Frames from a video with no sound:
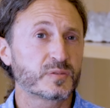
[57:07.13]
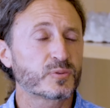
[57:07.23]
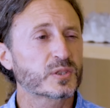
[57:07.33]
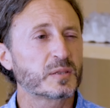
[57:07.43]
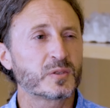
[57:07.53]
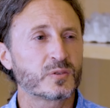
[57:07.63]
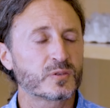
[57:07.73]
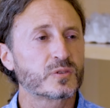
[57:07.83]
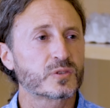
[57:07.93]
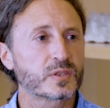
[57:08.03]
40
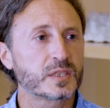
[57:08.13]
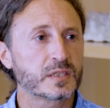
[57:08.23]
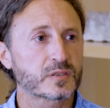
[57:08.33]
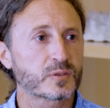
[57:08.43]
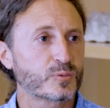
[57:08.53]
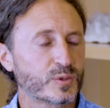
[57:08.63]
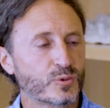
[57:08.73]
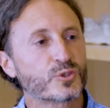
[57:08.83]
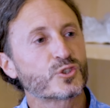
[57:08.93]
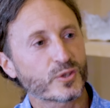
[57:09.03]
minutes usually. So it, we
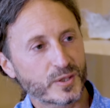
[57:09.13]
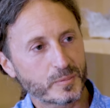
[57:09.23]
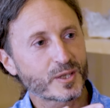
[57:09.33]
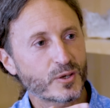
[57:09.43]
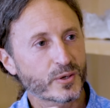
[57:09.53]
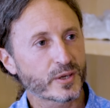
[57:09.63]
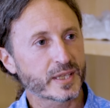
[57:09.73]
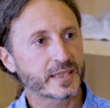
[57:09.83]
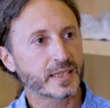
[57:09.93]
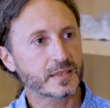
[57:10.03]
do a journey a bit longer
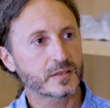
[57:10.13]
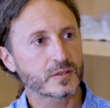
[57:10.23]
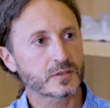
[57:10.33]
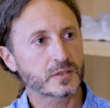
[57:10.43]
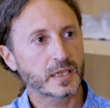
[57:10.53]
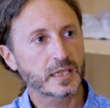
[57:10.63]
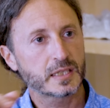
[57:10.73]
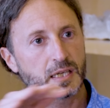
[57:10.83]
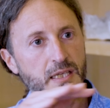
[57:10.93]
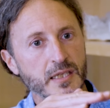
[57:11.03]
than that, you know,
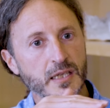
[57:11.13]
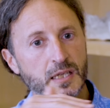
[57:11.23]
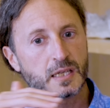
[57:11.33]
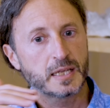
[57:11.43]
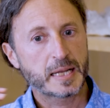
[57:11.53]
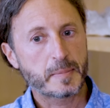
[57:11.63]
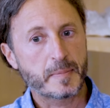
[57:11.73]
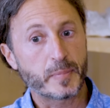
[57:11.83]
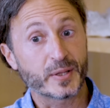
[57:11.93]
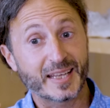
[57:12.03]
and, and
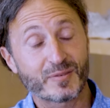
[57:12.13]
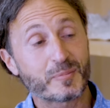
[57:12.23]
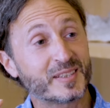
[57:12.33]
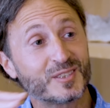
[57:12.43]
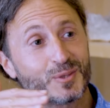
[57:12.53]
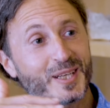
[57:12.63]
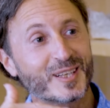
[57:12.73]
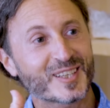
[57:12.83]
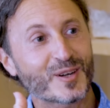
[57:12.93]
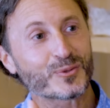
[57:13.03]
but everybody's doing
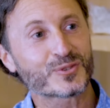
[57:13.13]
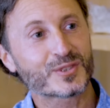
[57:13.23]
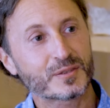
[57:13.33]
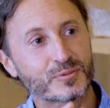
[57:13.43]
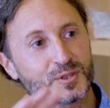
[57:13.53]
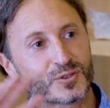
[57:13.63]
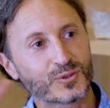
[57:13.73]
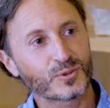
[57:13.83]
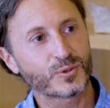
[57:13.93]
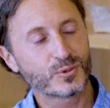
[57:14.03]
their own stuff. We
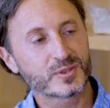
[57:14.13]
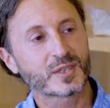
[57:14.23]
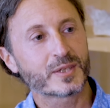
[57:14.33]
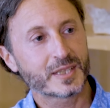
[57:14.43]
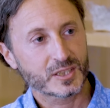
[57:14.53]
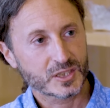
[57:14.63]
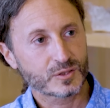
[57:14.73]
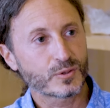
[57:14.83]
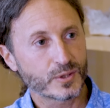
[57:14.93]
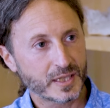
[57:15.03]
use our energy
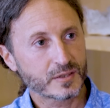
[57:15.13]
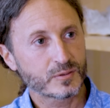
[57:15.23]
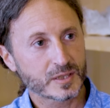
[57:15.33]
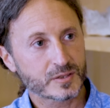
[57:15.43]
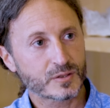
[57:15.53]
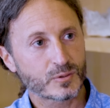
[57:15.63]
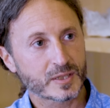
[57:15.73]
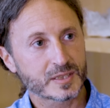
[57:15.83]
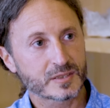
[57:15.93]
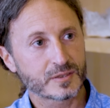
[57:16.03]
to connect together to
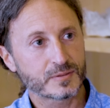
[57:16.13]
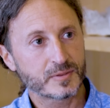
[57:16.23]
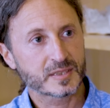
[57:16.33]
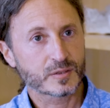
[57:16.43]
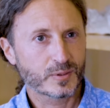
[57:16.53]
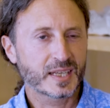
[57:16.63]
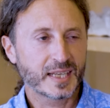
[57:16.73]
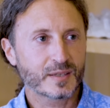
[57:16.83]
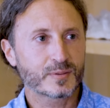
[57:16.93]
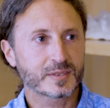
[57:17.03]
access the field. That's what I
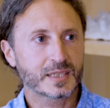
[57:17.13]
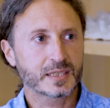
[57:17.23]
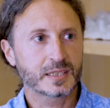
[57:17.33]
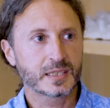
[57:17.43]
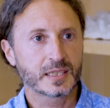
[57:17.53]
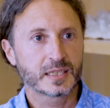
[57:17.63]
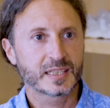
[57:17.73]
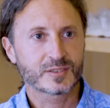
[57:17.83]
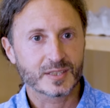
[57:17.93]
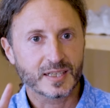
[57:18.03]
like with that. Yeah,
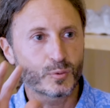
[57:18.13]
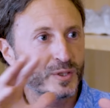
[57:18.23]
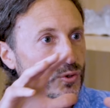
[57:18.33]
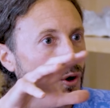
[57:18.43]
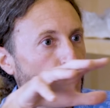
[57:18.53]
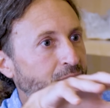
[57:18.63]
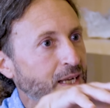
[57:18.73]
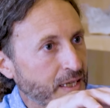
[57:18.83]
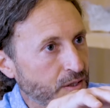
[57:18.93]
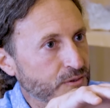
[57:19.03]
it's not it that we do all healing
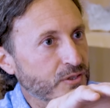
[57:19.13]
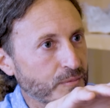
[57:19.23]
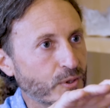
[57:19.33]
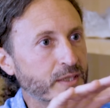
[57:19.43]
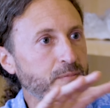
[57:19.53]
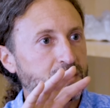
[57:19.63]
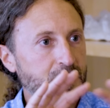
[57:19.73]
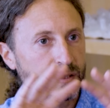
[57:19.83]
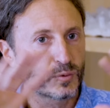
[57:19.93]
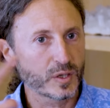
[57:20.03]
field. on someone. Yeah.
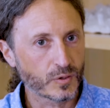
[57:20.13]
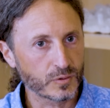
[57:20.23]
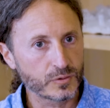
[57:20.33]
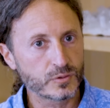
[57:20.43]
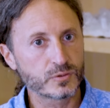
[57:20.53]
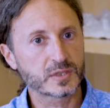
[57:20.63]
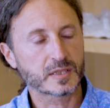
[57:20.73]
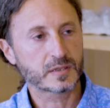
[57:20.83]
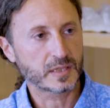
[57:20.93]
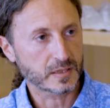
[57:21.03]
Basically, we all use
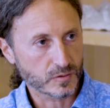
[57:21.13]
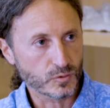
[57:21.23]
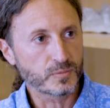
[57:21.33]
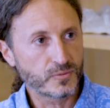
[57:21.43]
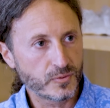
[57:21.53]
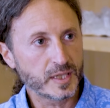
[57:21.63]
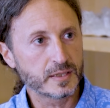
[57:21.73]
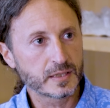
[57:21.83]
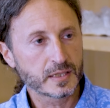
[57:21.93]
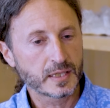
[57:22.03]
that, that group field,